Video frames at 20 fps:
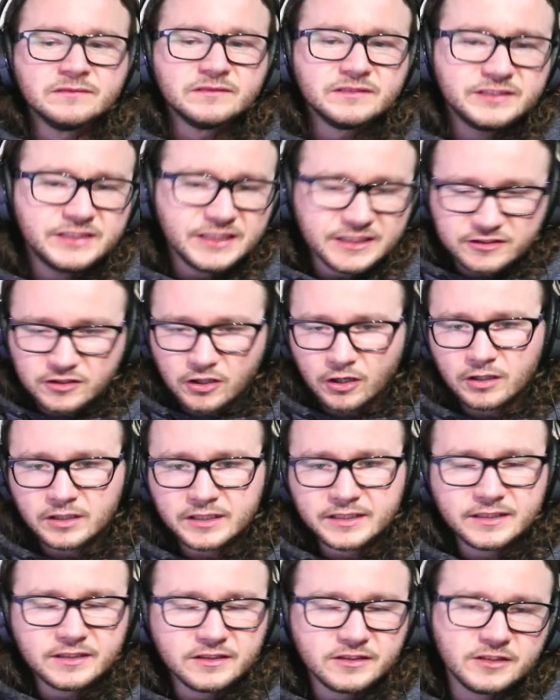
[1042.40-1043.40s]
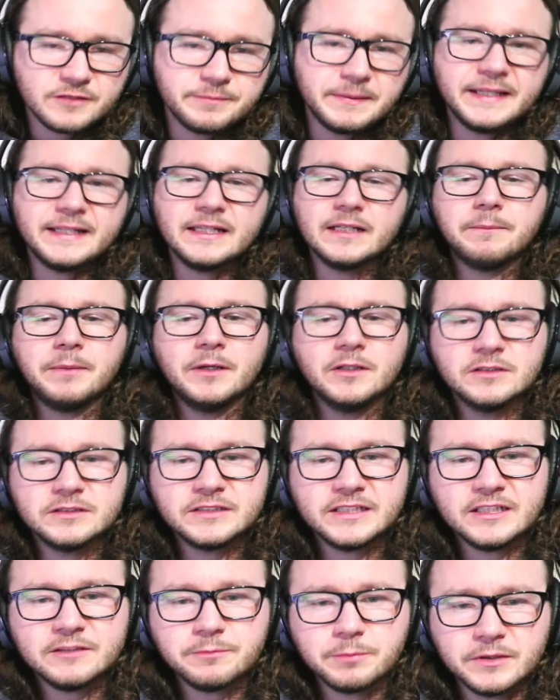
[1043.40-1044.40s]
she's calling and she's making
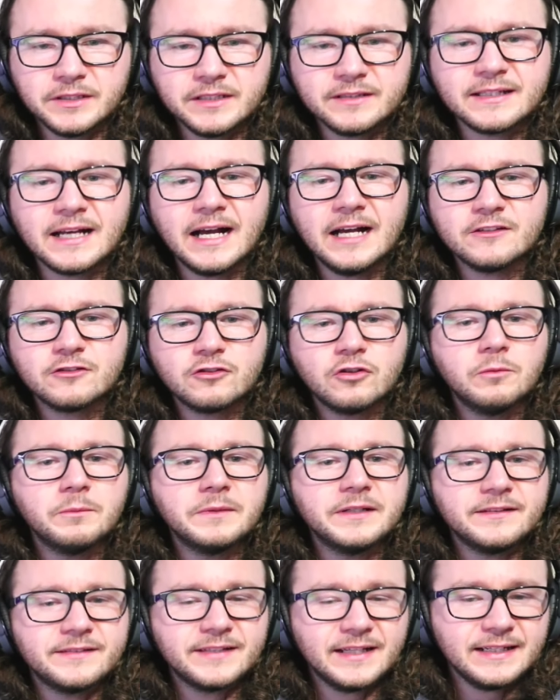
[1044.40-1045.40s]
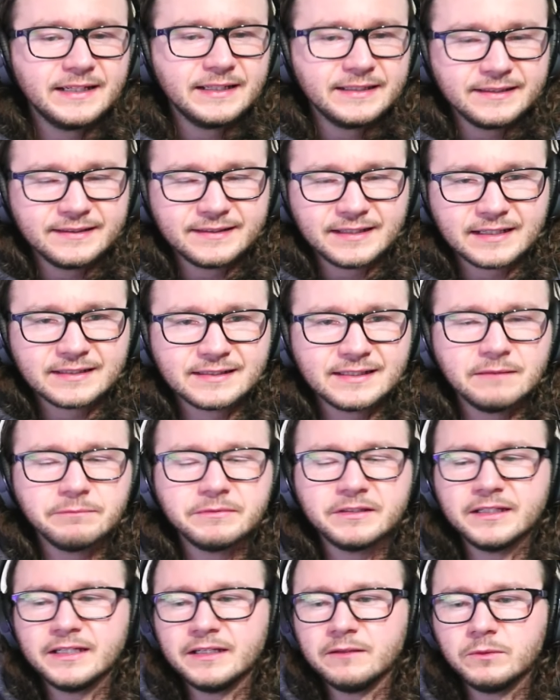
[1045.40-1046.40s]
apologies. But this guy's come and he said it and he's
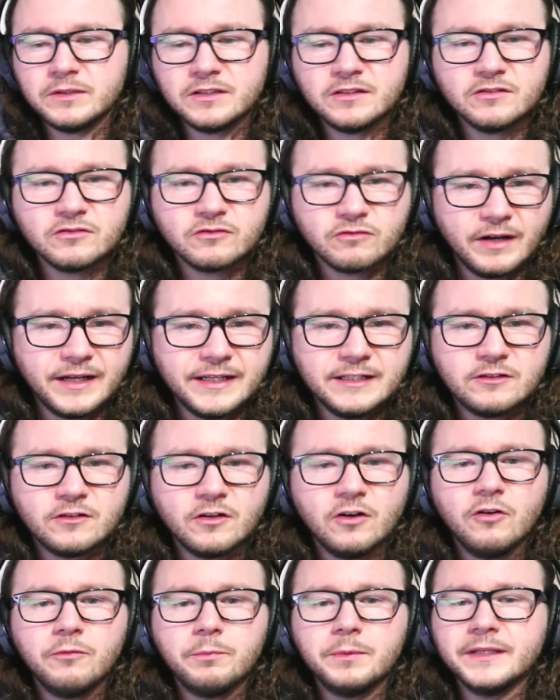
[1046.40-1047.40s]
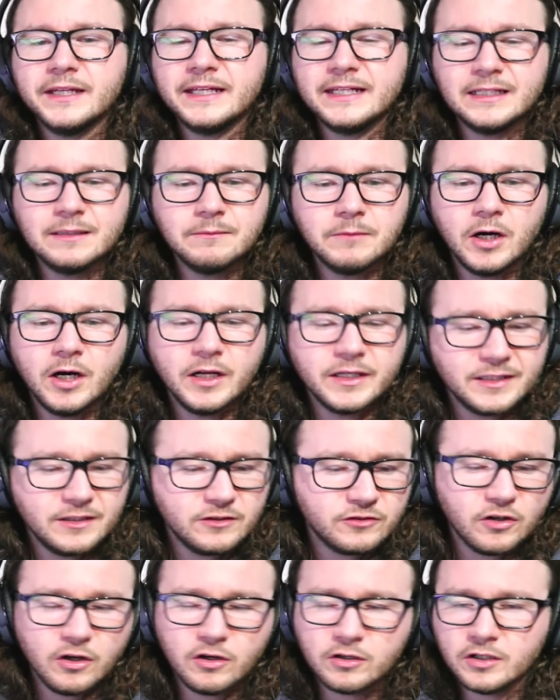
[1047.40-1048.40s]
accepted it, which is great stuff. But then in the morning,
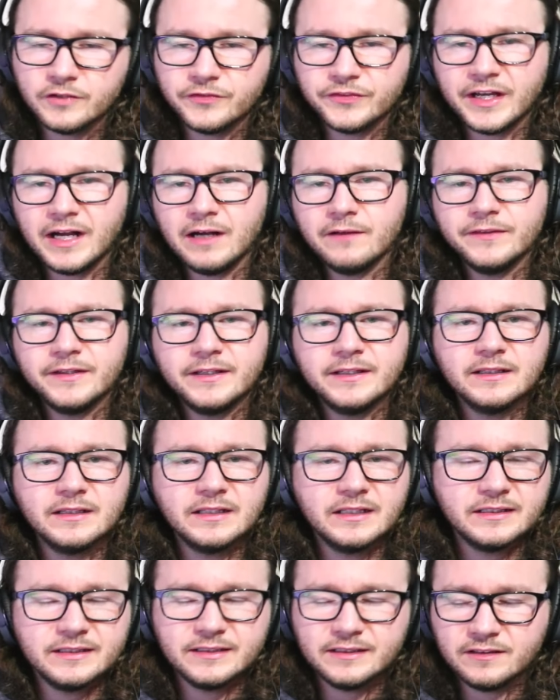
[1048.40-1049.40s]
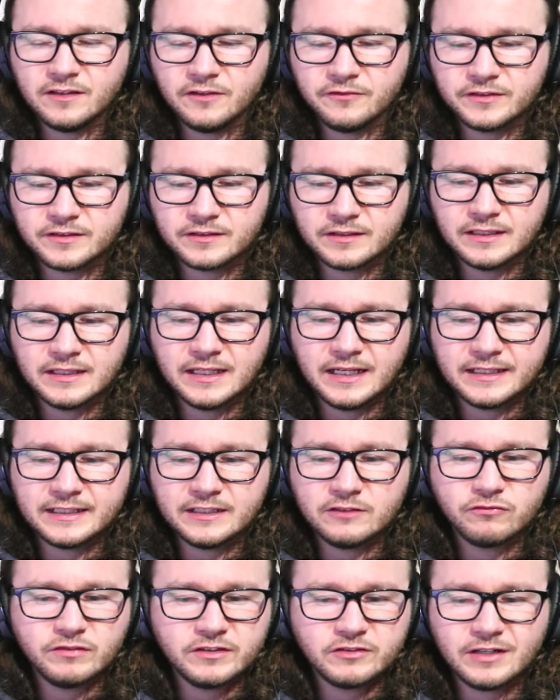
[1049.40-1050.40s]
it's all gone downhill, and it, obviously, like,
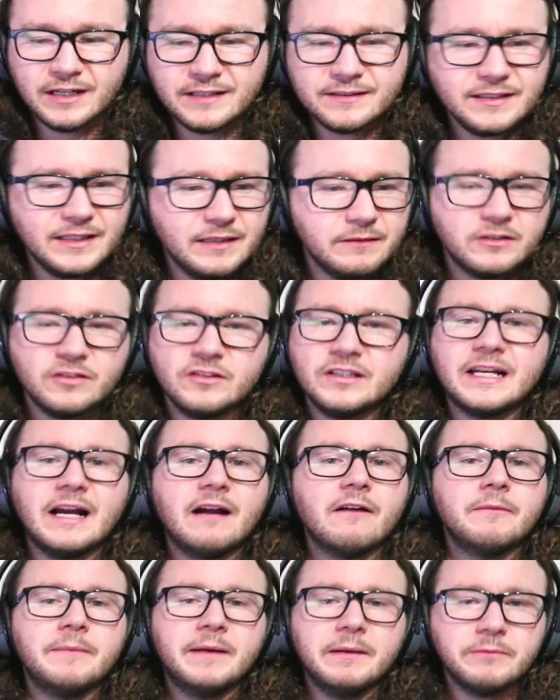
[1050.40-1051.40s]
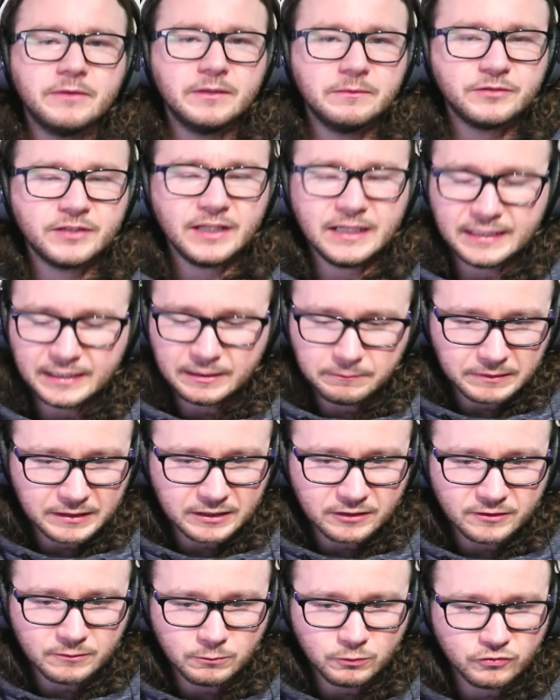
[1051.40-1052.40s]
he's retracted it because he can't remember him saying it
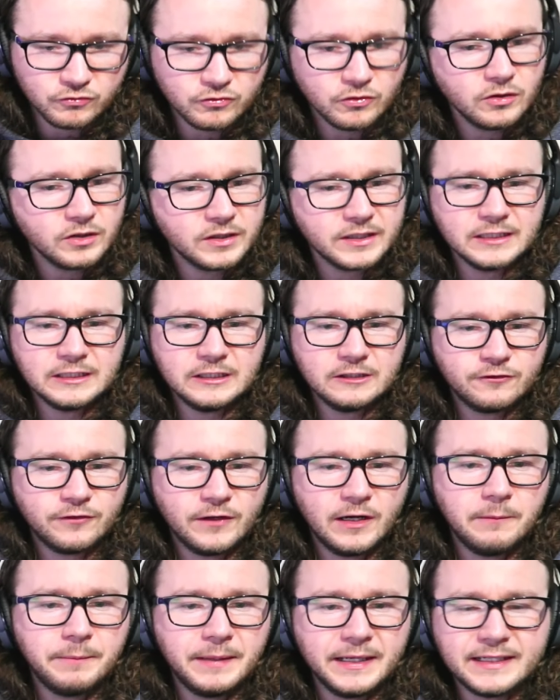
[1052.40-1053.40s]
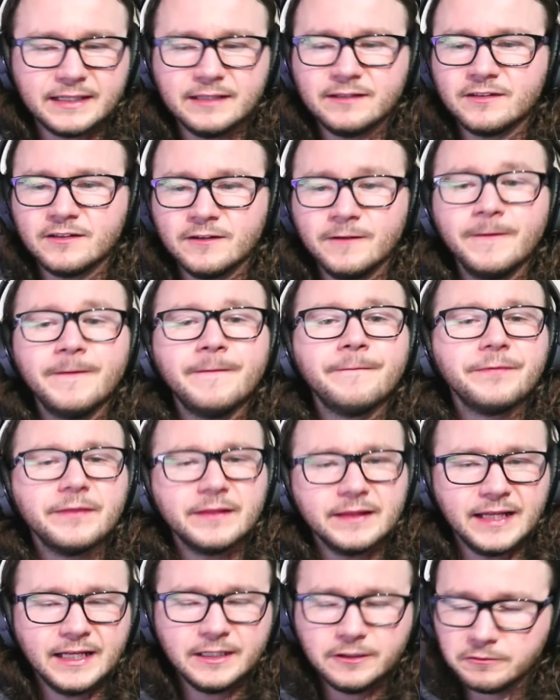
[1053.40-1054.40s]
because he was drunk and he's fell back into
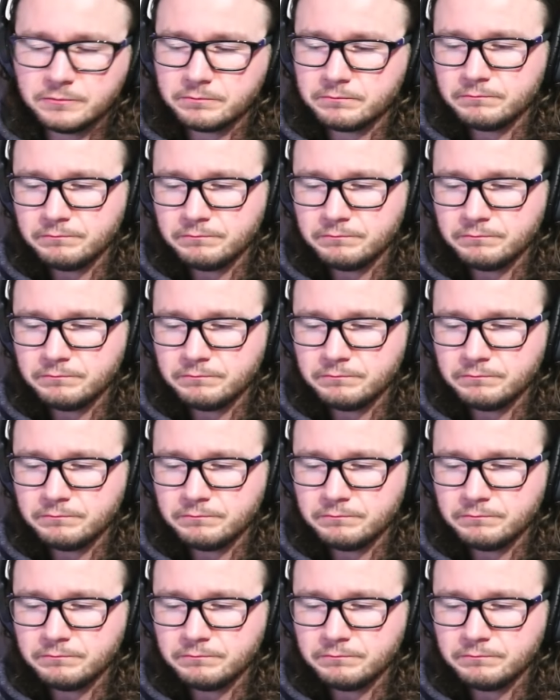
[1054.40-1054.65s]
Leonard